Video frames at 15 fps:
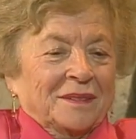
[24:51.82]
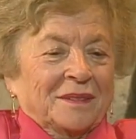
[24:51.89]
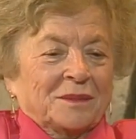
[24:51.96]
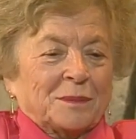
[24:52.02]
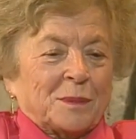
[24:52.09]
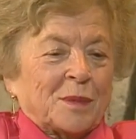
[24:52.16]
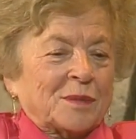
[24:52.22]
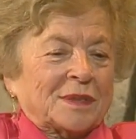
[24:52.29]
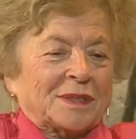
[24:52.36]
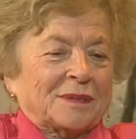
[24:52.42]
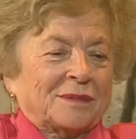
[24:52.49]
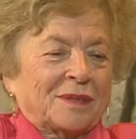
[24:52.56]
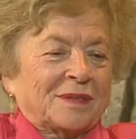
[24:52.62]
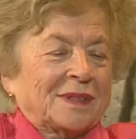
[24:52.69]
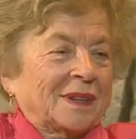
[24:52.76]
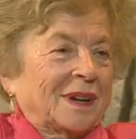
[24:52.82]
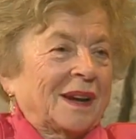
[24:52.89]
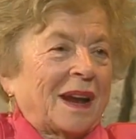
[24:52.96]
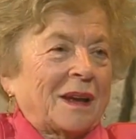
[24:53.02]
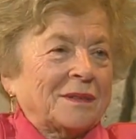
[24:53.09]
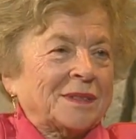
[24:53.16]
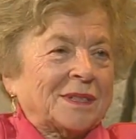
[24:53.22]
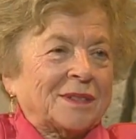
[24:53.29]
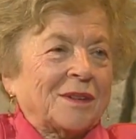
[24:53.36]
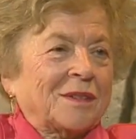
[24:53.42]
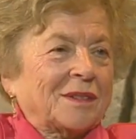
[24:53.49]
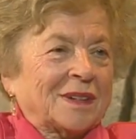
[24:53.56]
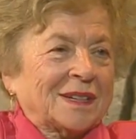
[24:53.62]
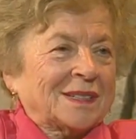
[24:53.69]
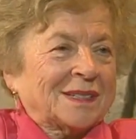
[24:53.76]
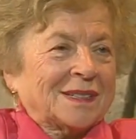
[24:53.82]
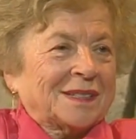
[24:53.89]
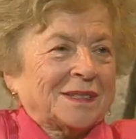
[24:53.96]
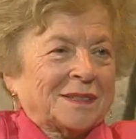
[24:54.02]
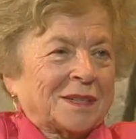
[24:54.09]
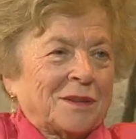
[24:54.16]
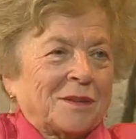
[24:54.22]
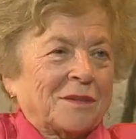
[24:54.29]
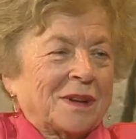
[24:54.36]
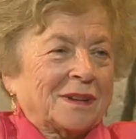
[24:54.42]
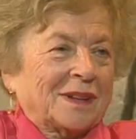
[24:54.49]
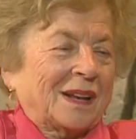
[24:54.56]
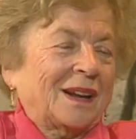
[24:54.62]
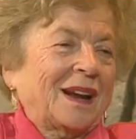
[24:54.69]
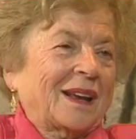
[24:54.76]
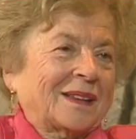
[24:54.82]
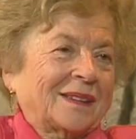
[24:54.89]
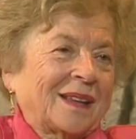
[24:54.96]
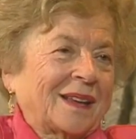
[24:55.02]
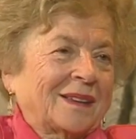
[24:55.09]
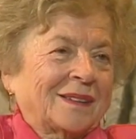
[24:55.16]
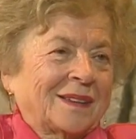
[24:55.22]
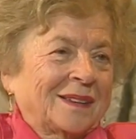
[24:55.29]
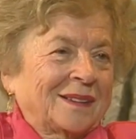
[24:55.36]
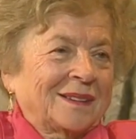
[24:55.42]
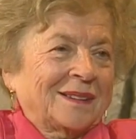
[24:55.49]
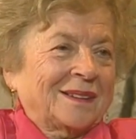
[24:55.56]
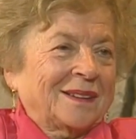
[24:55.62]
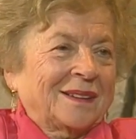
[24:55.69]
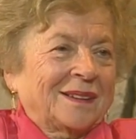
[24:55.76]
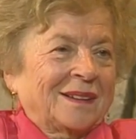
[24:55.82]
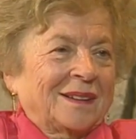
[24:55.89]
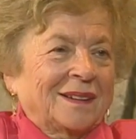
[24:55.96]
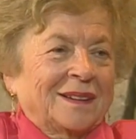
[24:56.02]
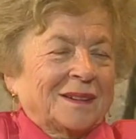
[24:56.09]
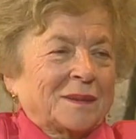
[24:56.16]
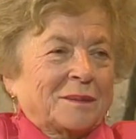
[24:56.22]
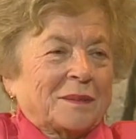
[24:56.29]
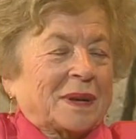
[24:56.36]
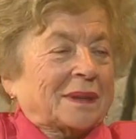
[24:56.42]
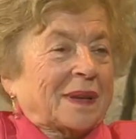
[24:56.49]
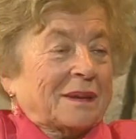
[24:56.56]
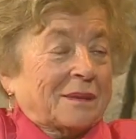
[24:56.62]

books, love stories, and so I, I like that. But I